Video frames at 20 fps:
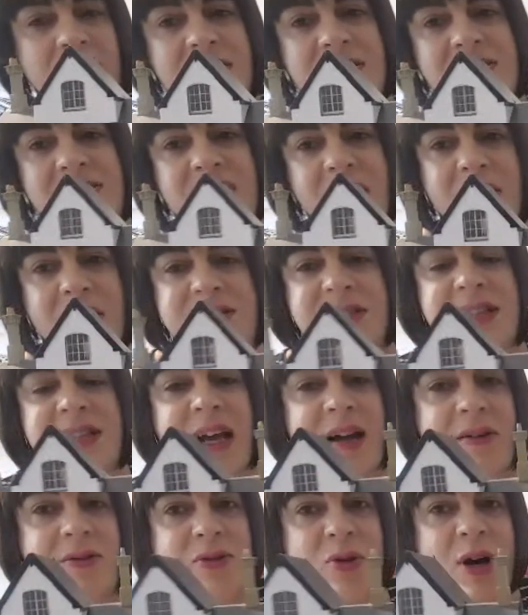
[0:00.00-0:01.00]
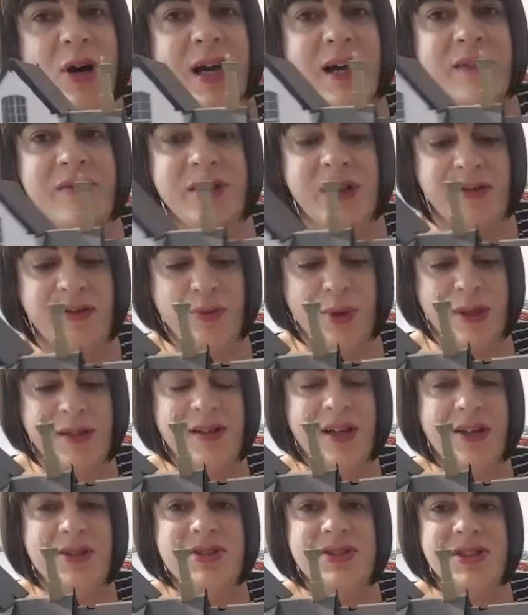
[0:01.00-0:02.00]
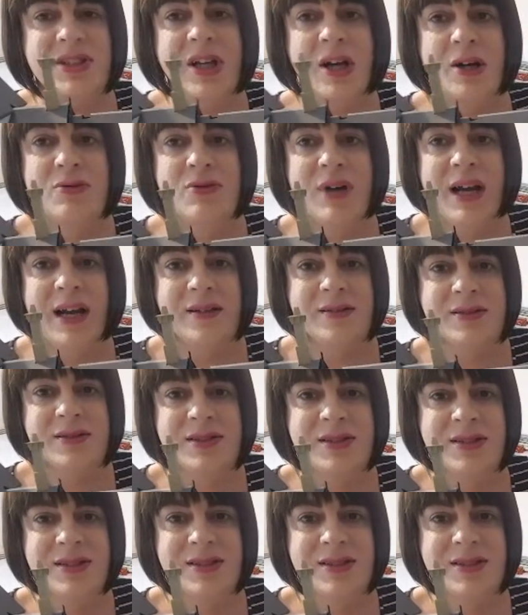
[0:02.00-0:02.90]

So I didn't quite have enough windows to go round.